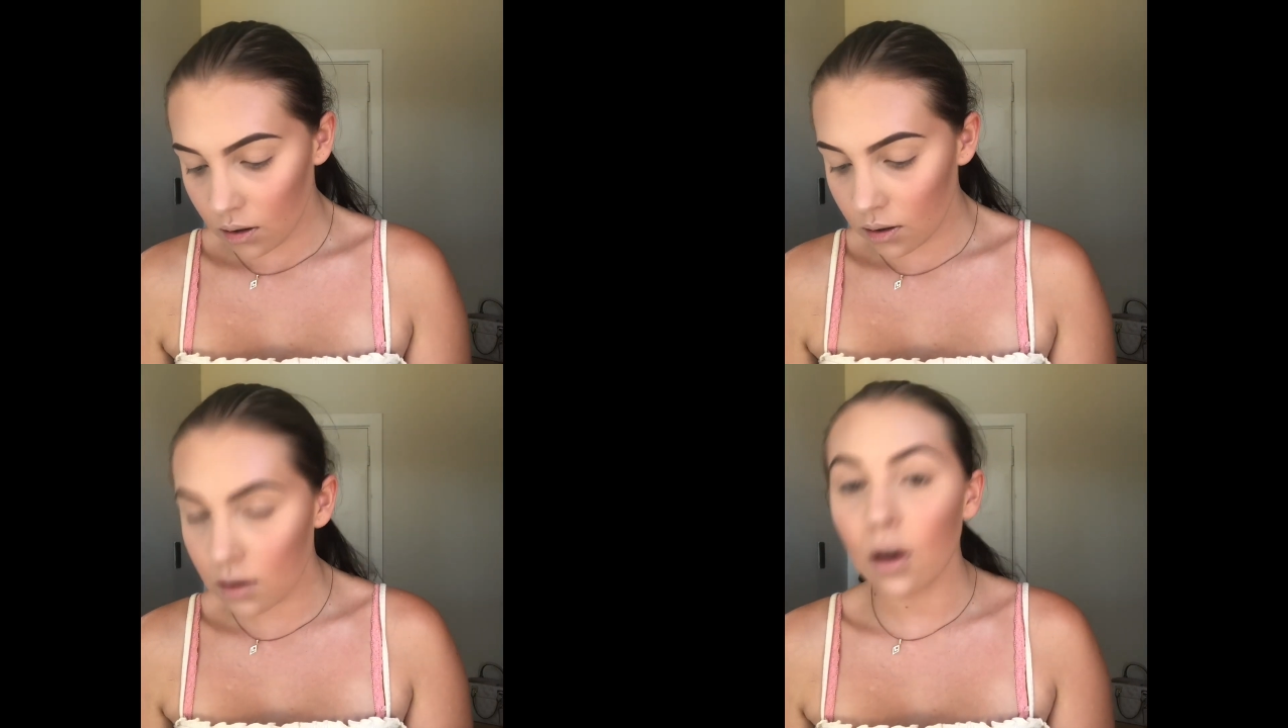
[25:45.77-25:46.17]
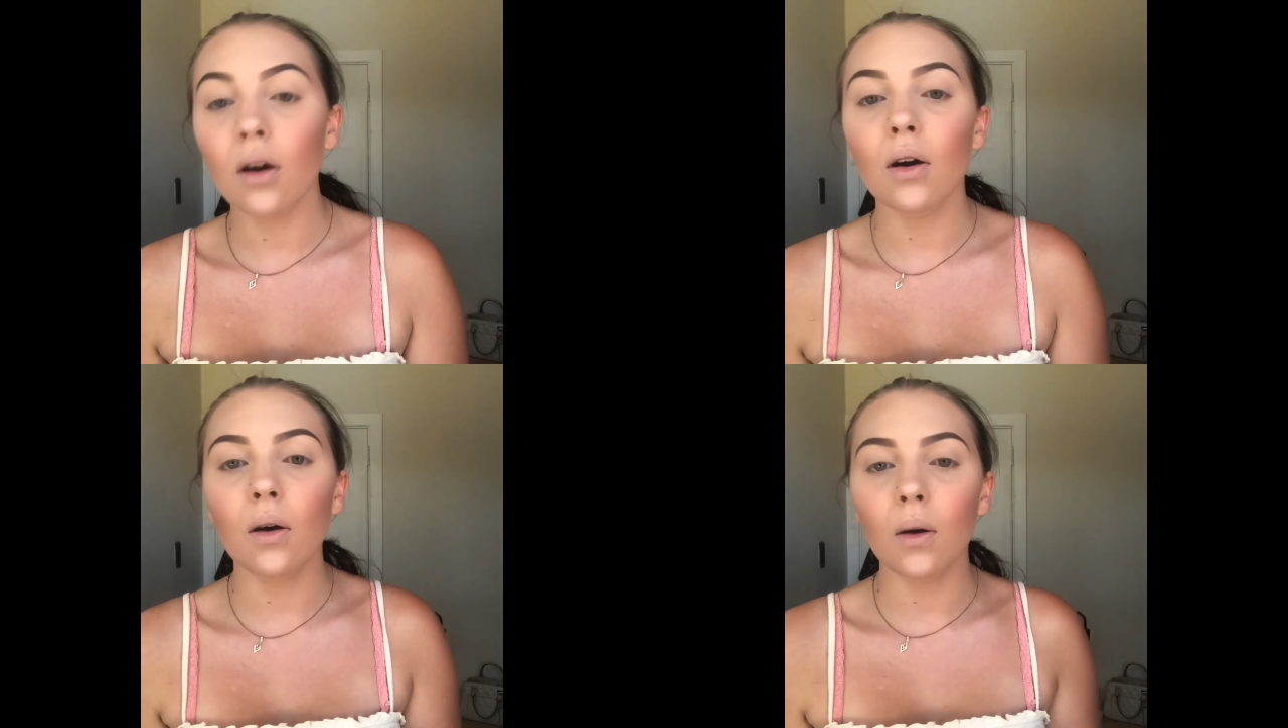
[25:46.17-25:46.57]
So
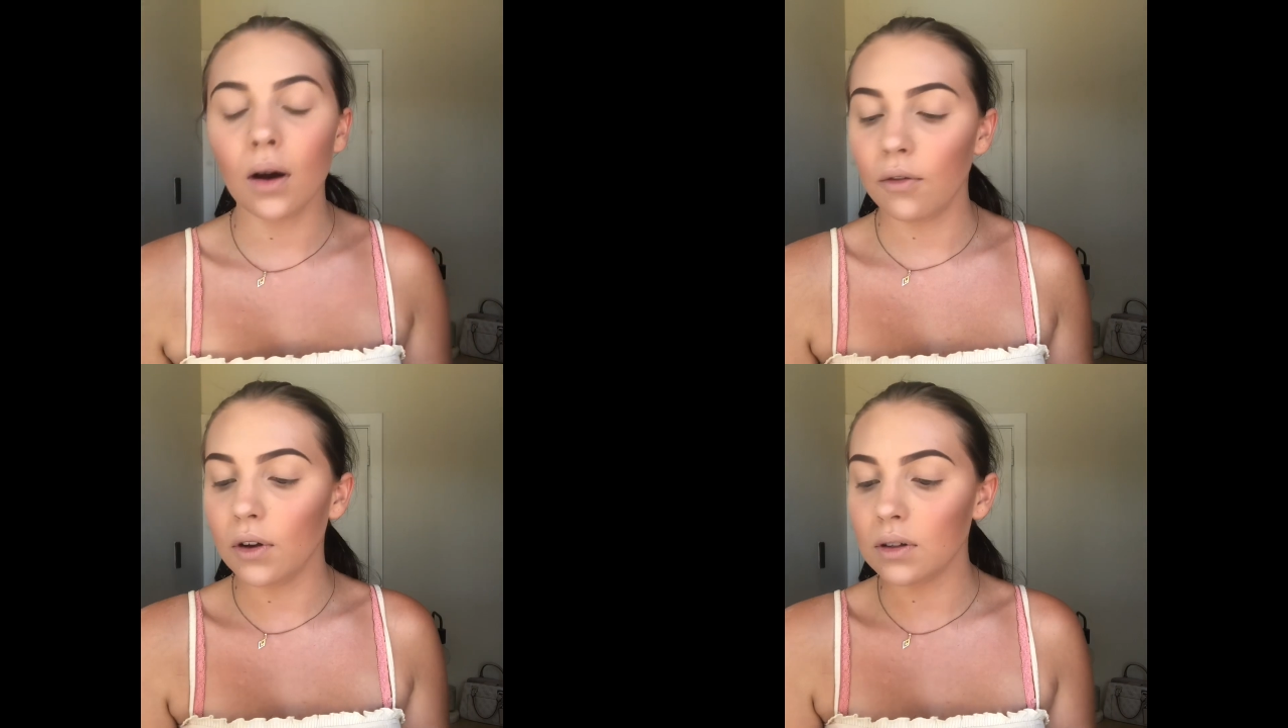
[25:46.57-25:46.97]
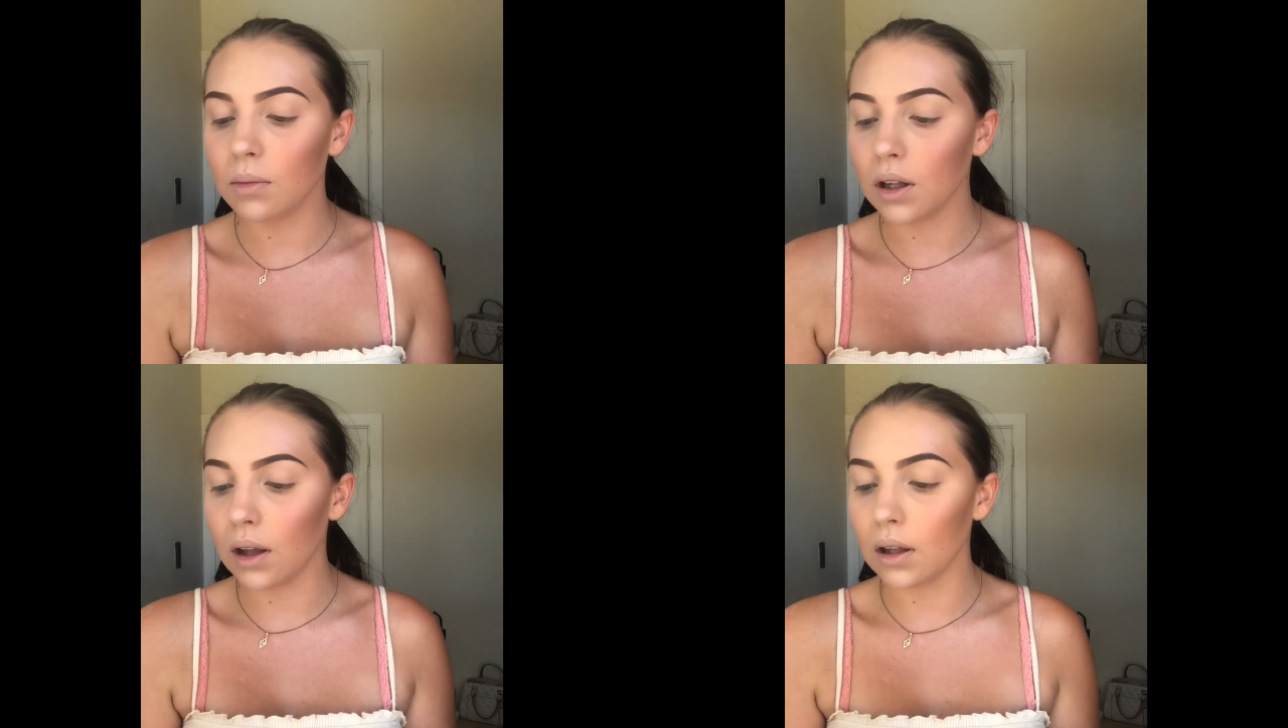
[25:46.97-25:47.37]
first
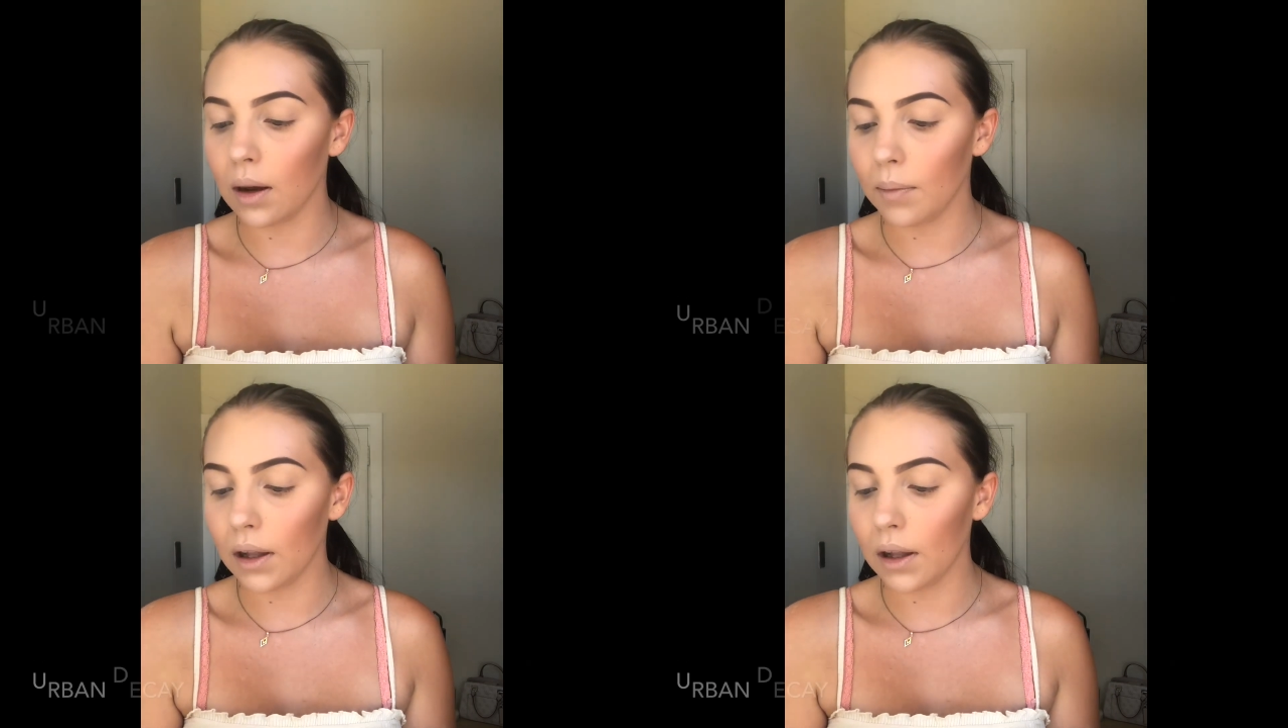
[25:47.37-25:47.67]
I'm going to line